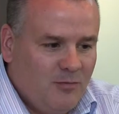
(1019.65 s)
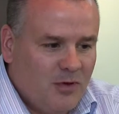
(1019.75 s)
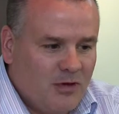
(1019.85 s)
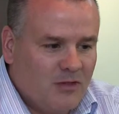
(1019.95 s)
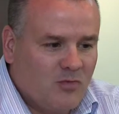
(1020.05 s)

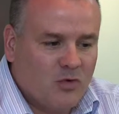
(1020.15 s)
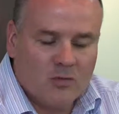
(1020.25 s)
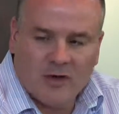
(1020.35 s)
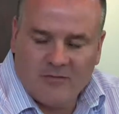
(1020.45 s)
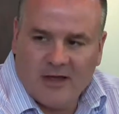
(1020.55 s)
but it's more
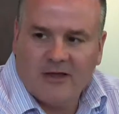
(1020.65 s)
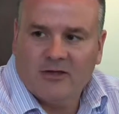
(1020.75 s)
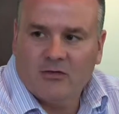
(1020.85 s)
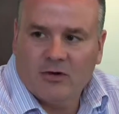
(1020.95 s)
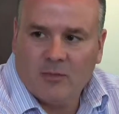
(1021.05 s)
about
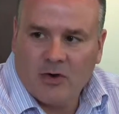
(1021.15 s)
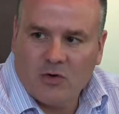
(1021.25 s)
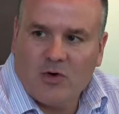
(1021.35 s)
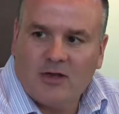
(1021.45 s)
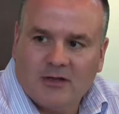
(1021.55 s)
value and about
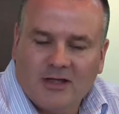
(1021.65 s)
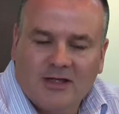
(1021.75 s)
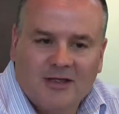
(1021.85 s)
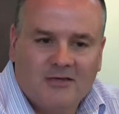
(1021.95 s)
quality.